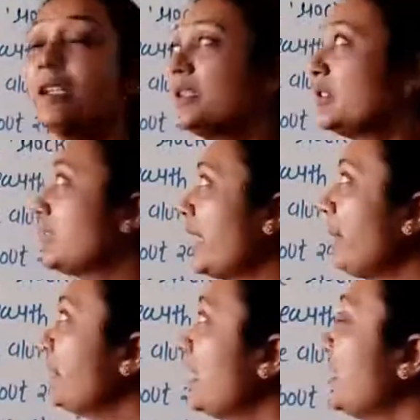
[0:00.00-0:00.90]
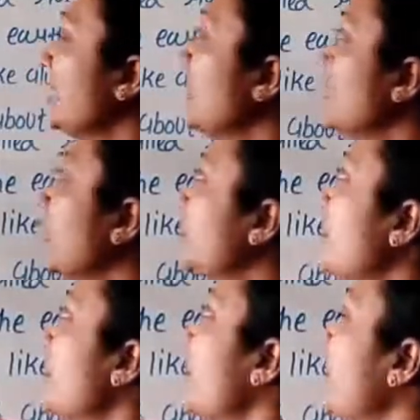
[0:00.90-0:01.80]
So same thing,
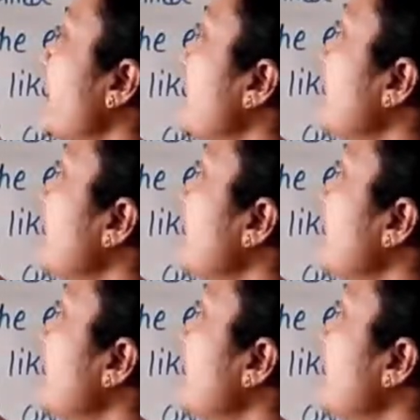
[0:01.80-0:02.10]
lithosphere.